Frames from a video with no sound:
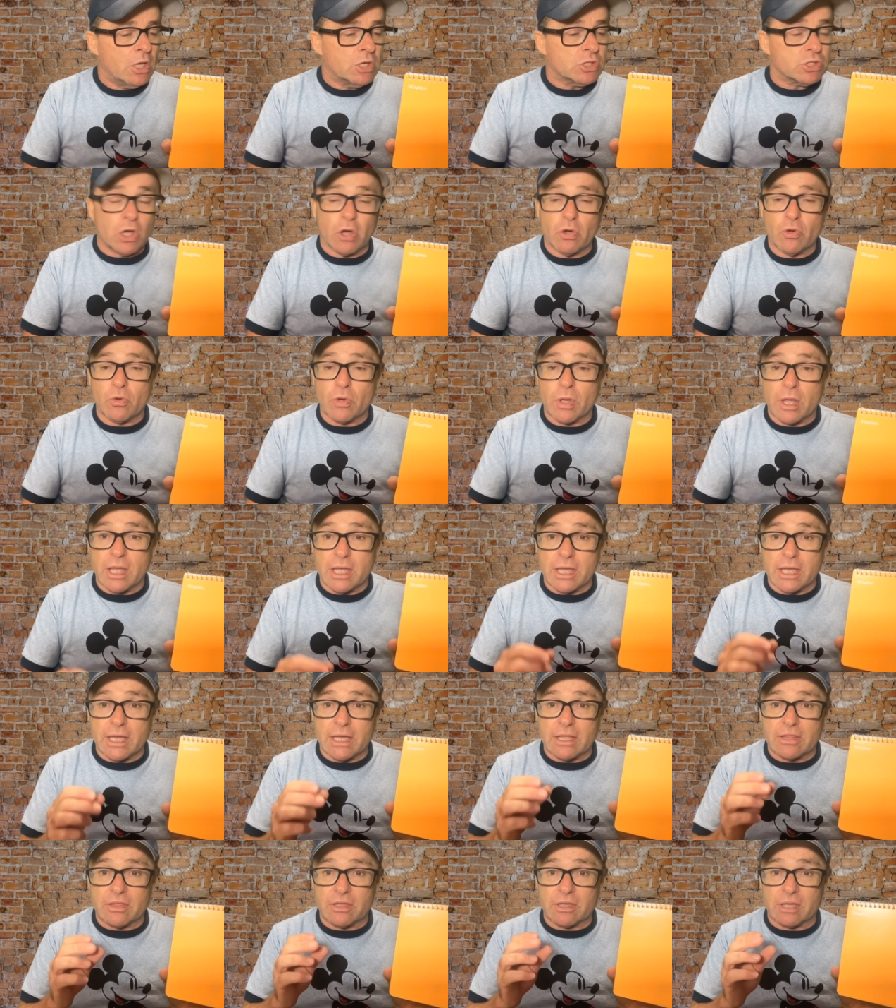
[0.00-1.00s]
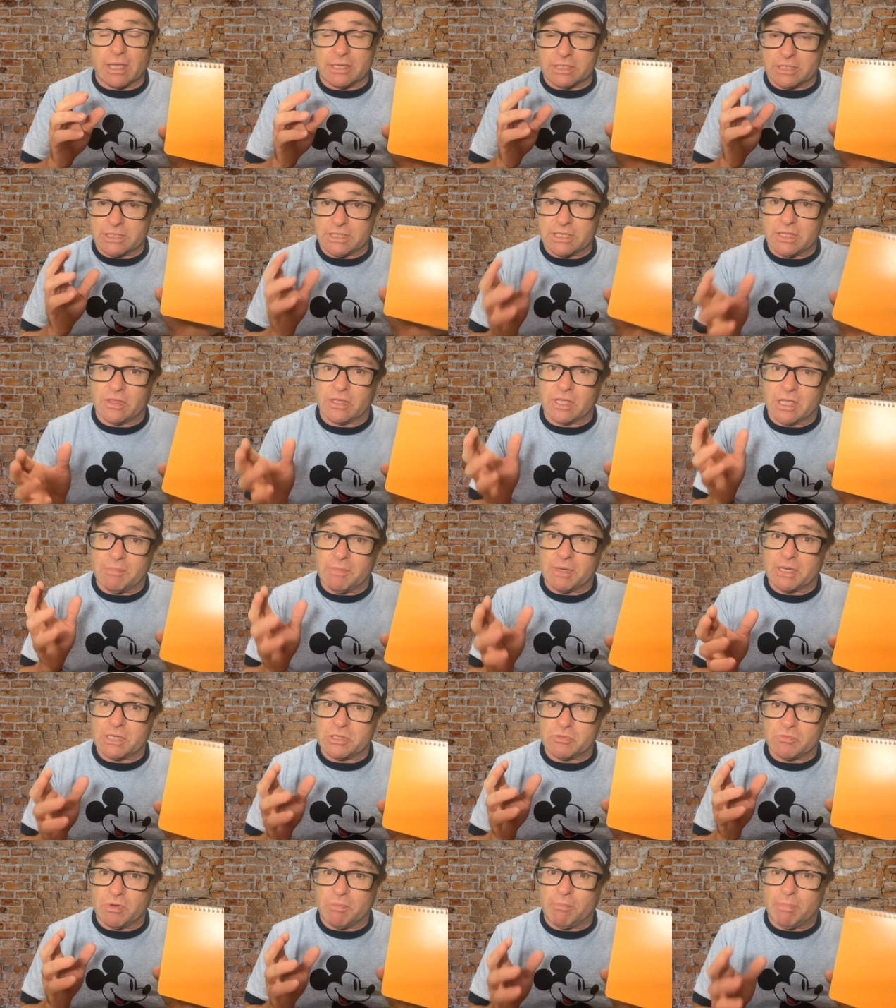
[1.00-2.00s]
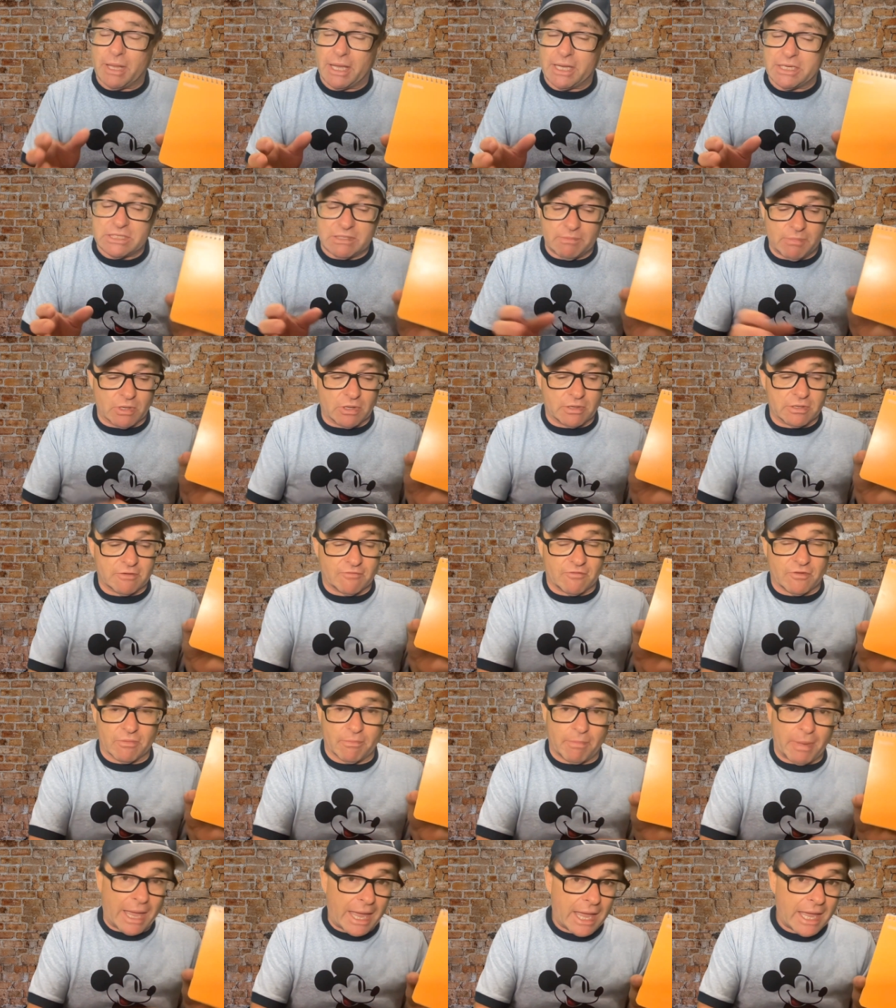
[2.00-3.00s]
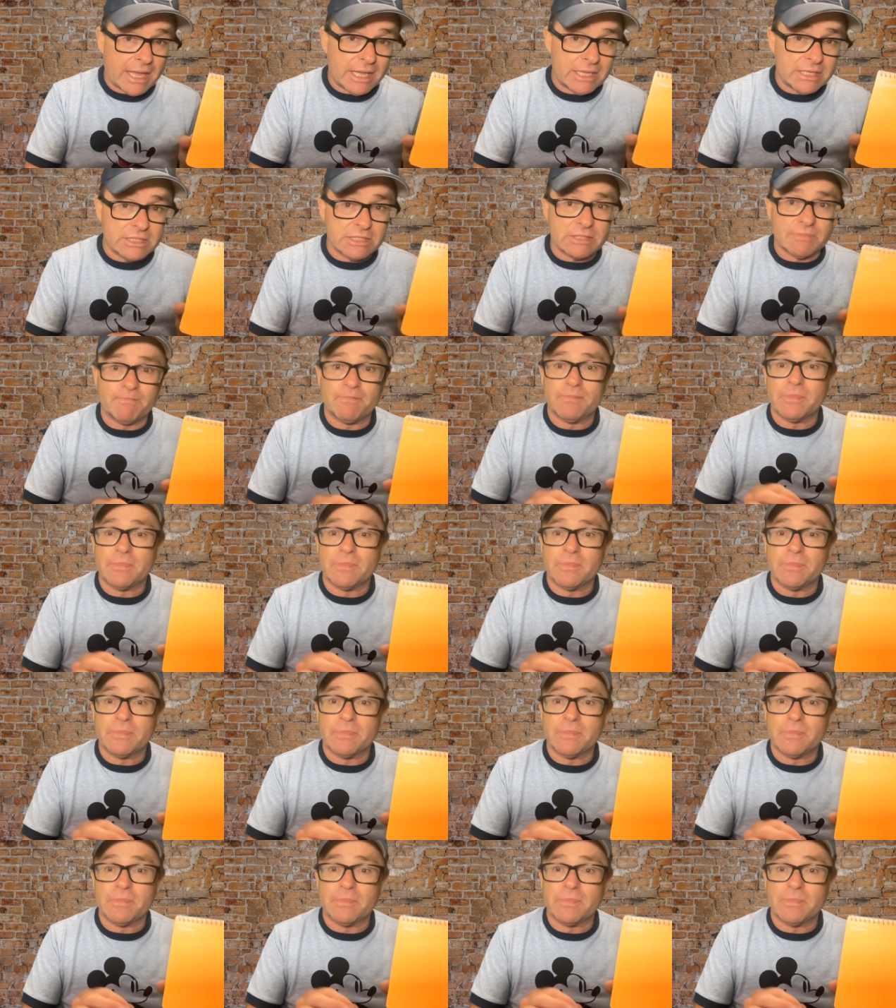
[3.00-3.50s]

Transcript: So, uh, the, as I said, the gimmick is replaceable on different pads.